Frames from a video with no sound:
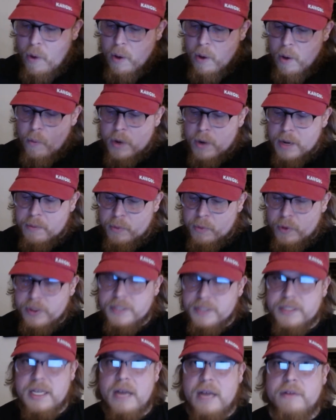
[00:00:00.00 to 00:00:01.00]
What it
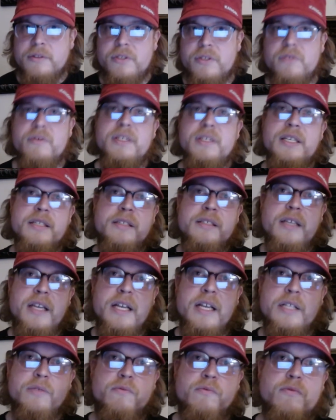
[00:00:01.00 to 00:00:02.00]
boils down to is
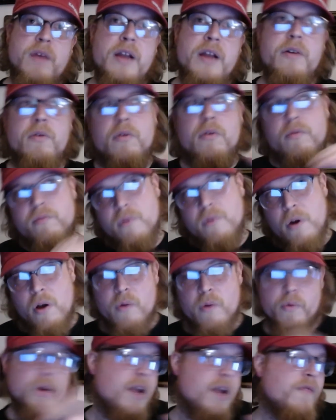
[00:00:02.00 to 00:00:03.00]
it's right or
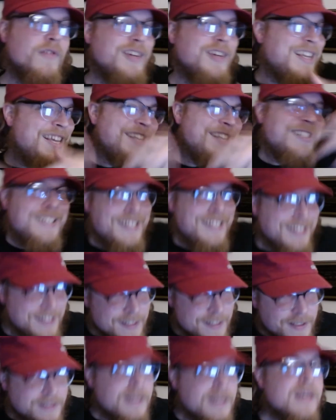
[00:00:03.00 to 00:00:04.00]
wrong, whatever it
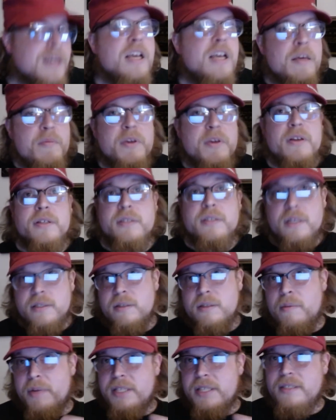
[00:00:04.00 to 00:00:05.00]
is, because
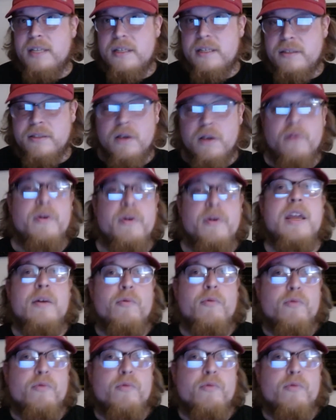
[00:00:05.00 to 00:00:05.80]
somebody says so in